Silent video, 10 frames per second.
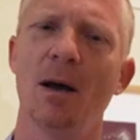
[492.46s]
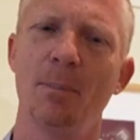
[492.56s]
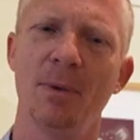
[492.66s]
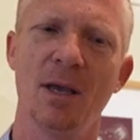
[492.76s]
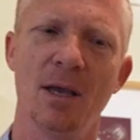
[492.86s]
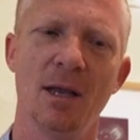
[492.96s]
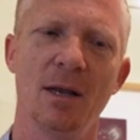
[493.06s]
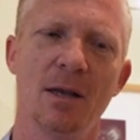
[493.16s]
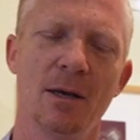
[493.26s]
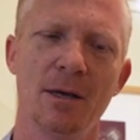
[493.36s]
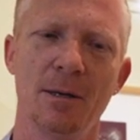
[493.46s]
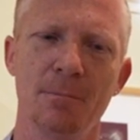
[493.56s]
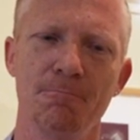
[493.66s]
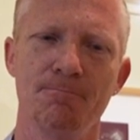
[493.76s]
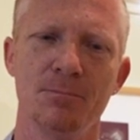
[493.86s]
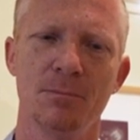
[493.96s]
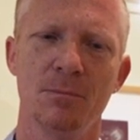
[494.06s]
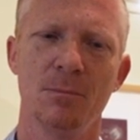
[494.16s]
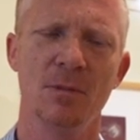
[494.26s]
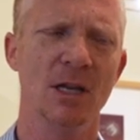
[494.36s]
up in um,
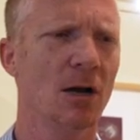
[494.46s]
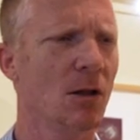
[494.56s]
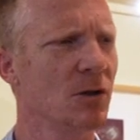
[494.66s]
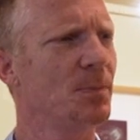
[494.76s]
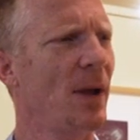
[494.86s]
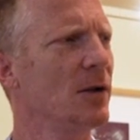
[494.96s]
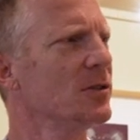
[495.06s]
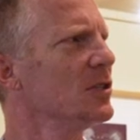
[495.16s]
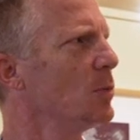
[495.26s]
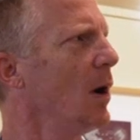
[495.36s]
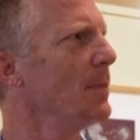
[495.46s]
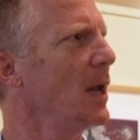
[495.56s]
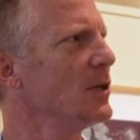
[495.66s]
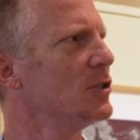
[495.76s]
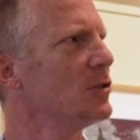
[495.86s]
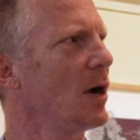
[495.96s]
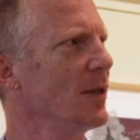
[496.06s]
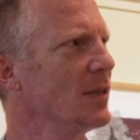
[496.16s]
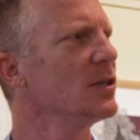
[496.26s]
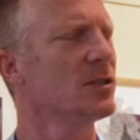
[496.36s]
near Dos Palos as well. I'm not sure.
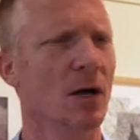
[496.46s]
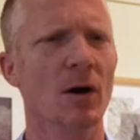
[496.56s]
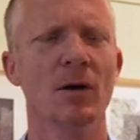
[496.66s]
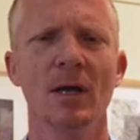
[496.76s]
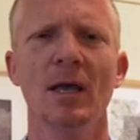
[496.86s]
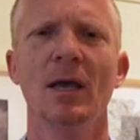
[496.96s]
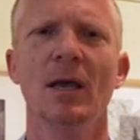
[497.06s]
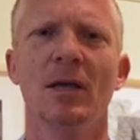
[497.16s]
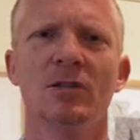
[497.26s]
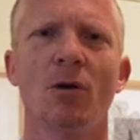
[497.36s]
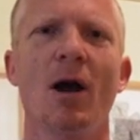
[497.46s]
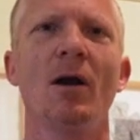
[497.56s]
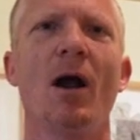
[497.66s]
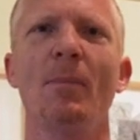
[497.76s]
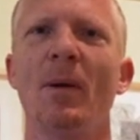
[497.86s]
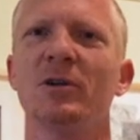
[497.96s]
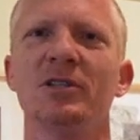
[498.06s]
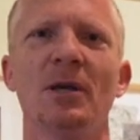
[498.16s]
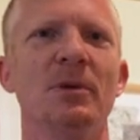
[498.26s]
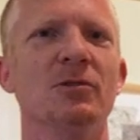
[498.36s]
Yeah. I think so. So our, our
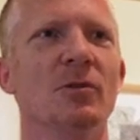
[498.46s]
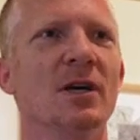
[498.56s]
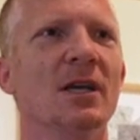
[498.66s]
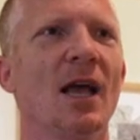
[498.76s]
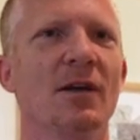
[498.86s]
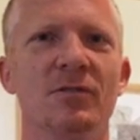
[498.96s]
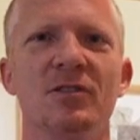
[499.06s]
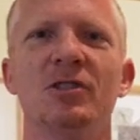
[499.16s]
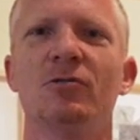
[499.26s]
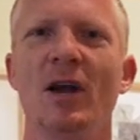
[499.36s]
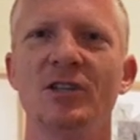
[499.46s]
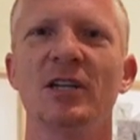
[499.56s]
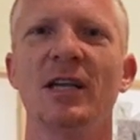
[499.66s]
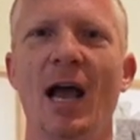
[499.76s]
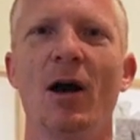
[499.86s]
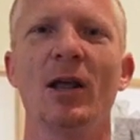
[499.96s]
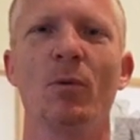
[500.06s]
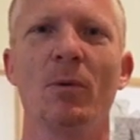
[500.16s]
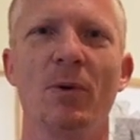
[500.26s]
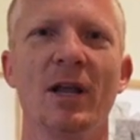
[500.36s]
membership is really kind of stretching out
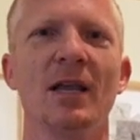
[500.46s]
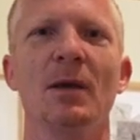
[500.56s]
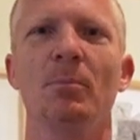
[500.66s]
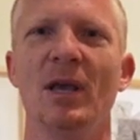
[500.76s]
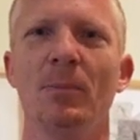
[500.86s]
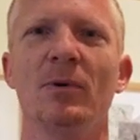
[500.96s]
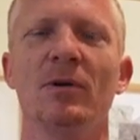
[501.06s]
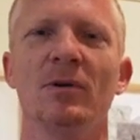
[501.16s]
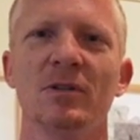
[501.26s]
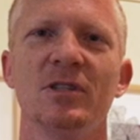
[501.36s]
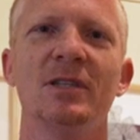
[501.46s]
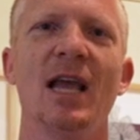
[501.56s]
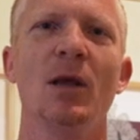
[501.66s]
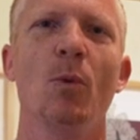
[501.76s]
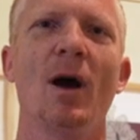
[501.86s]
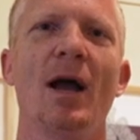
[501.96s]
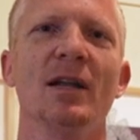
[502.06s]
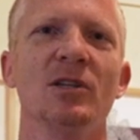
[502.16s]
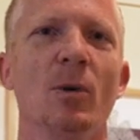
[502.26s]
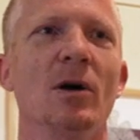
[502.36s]
and we're bringing in people
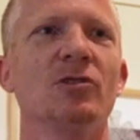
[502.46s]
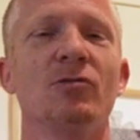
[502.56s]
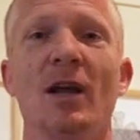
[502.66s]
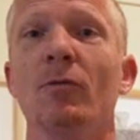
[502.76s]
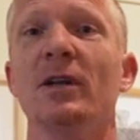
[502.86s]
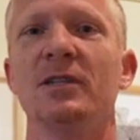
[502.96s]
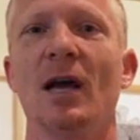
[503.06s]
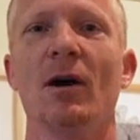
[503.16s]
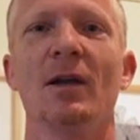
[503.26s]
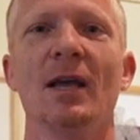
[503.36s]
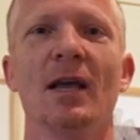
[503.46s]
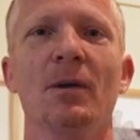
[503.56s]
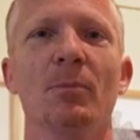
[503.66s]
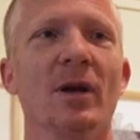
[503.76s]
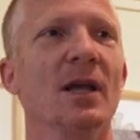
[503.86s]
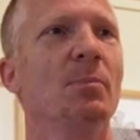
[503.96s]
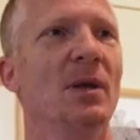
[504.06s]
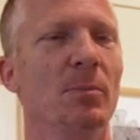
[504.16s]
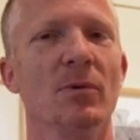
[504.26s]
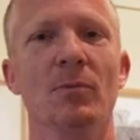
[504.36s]
statewide as well as trying to reach out and bring in
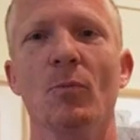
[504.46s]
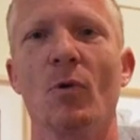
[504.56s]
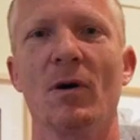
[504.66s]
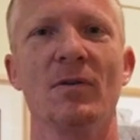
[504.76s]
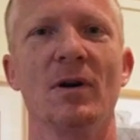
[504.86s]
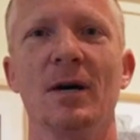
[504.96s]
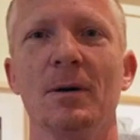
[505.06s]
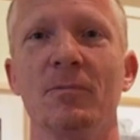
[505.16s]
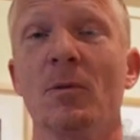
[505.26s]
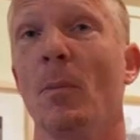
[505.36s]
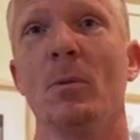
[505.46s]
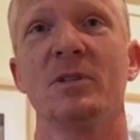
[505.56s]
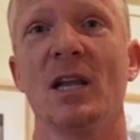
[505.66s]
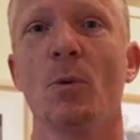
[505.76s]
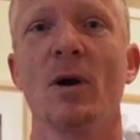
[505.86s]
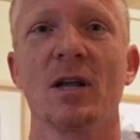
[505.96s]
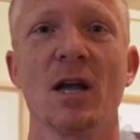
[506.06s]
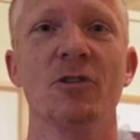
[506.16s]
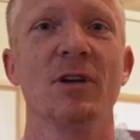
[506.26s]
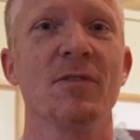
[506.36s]
people more um, from almost anywhere in the
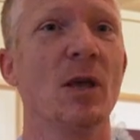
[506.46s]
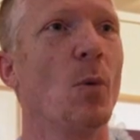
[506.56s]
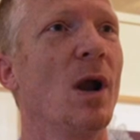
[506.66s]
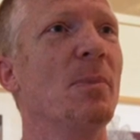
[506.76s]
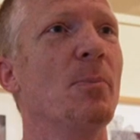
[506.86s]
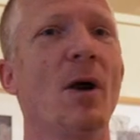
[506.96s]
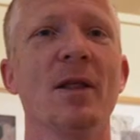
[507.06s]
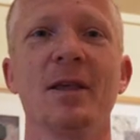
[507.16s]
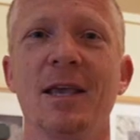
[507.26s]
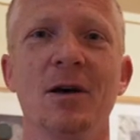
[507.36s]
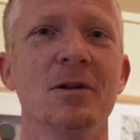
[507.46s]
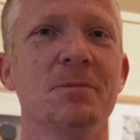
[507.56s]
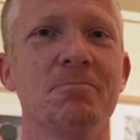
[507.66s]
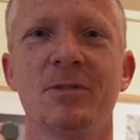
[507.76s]
country. If they want to be part of the guild,